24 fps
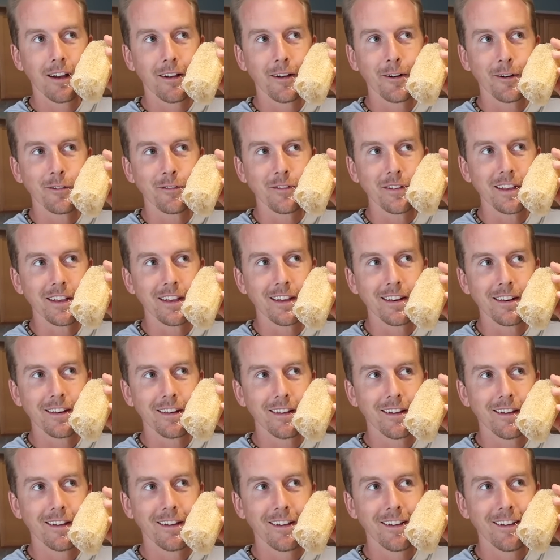Go
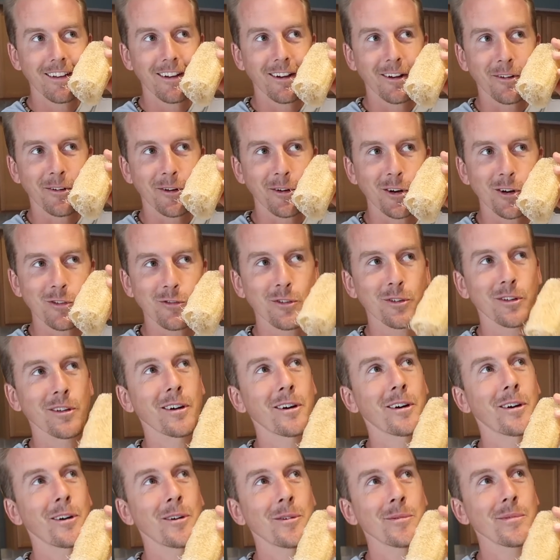vegan, grow your food
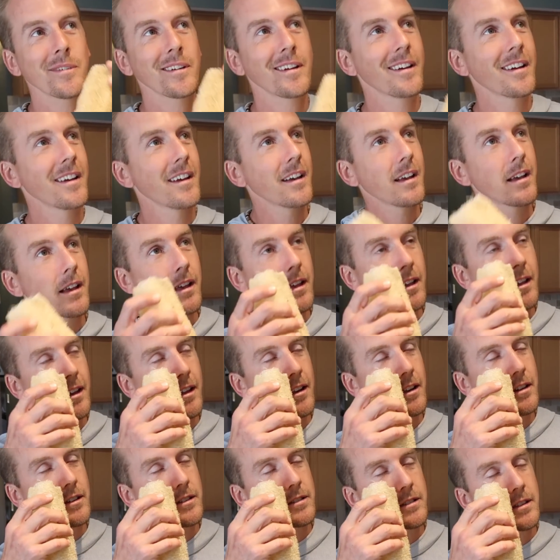at home,
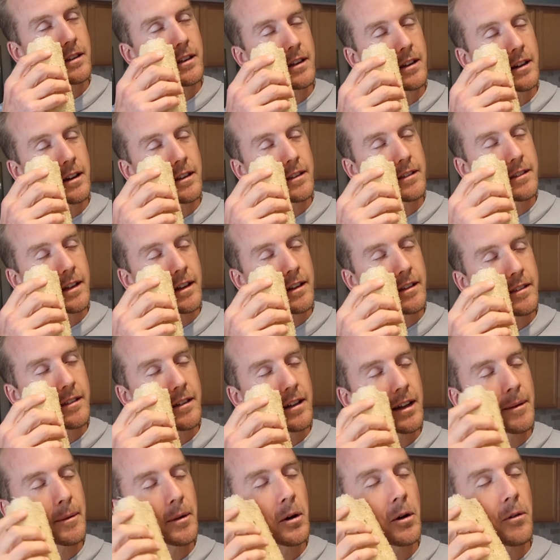and I'll see you guys
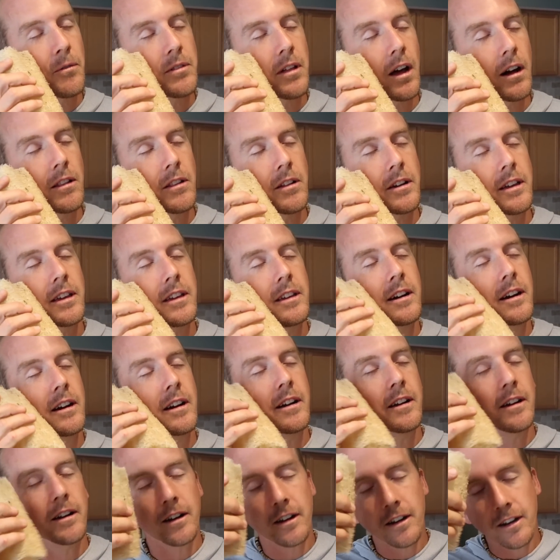next time, and hopefully I'll look
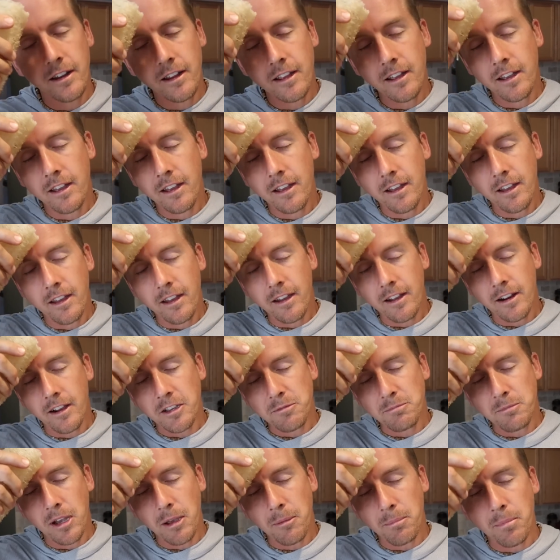younger
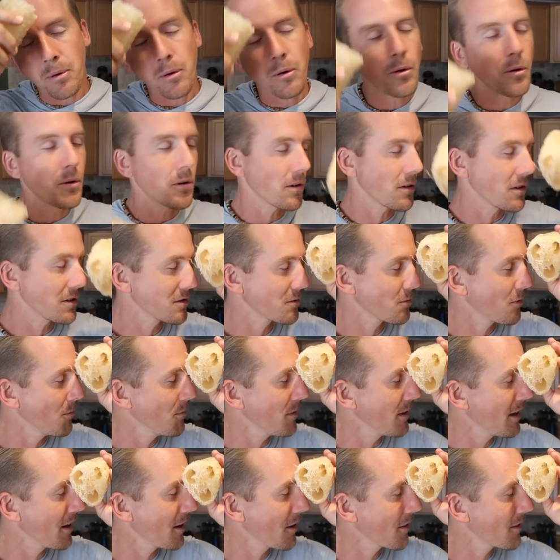because my pores
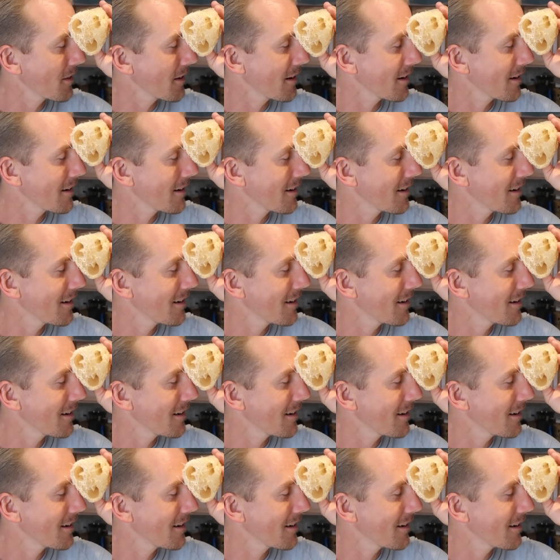will be healthier.